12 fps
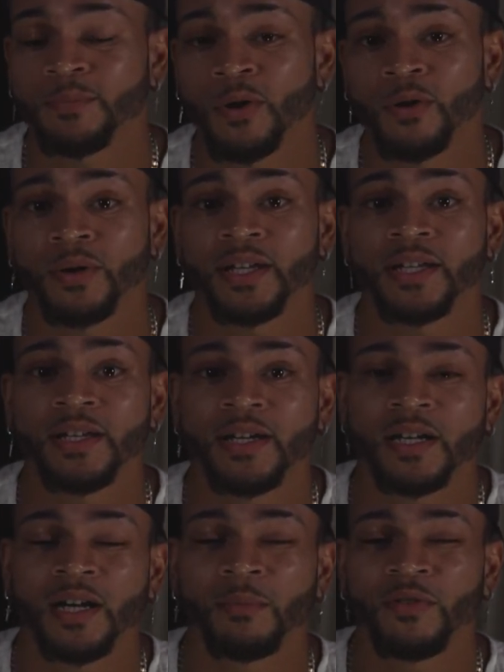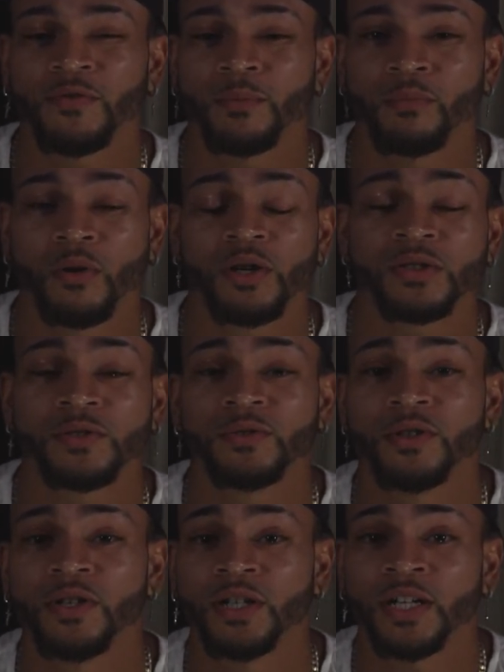poet coming from Bronx, New
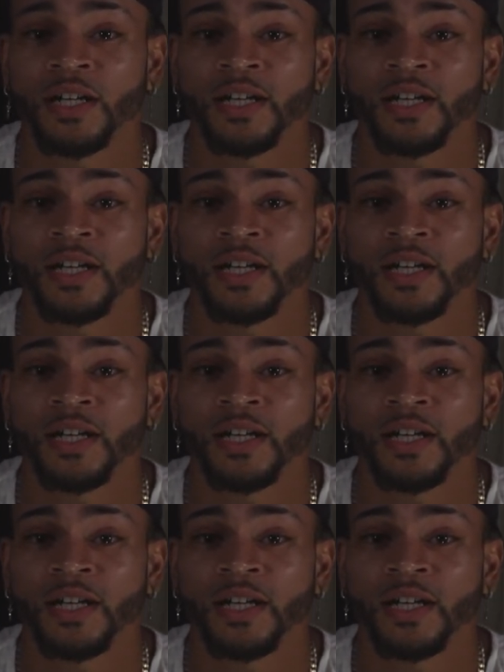York.